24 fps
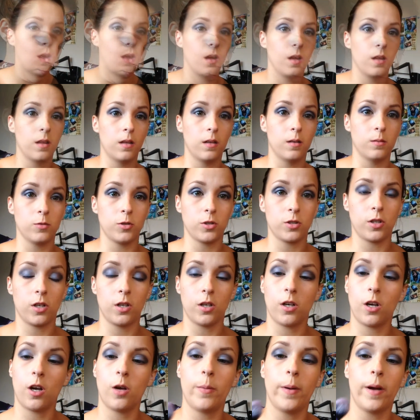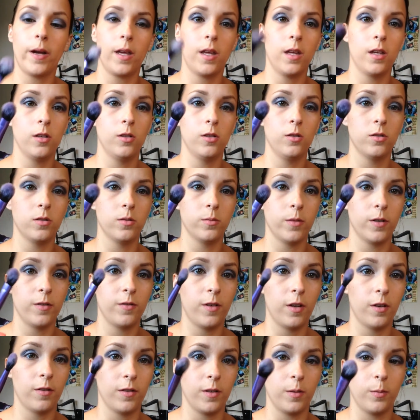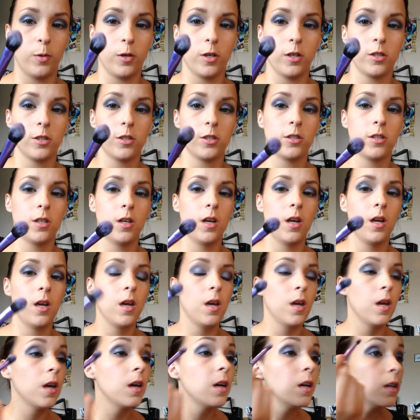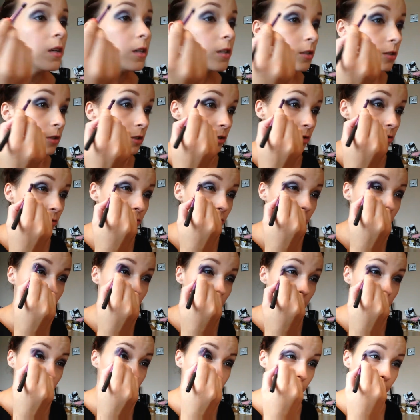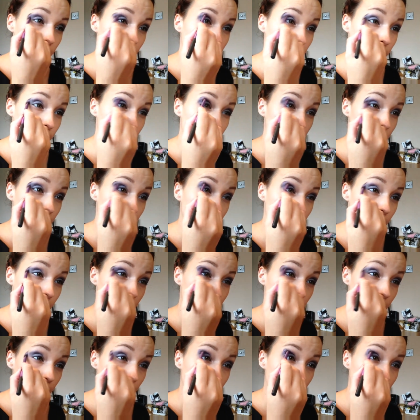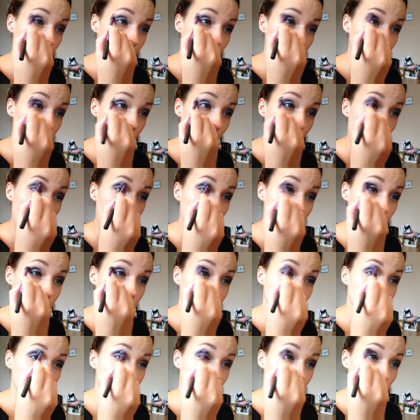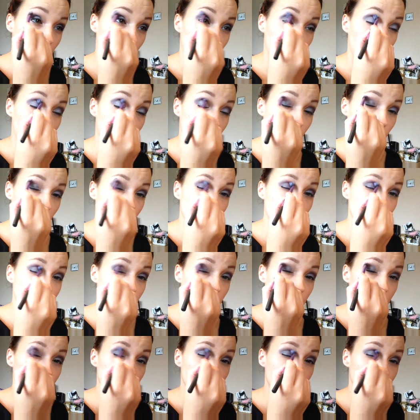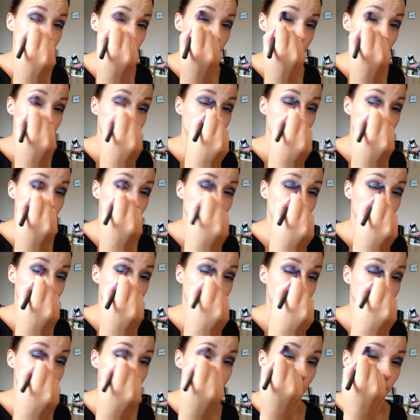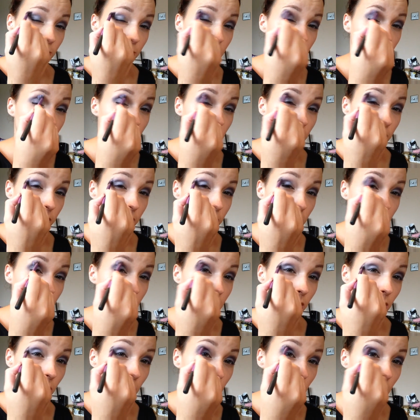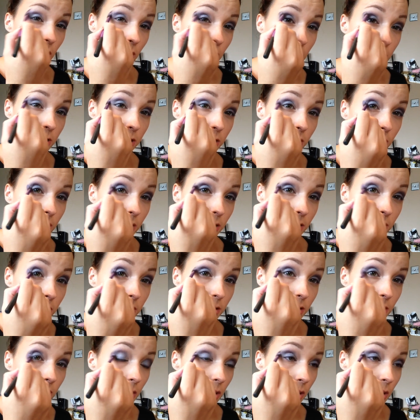And then I'm just going to go back in using my fluffy brush, just really blend that out so there's absolutely no harsh lines.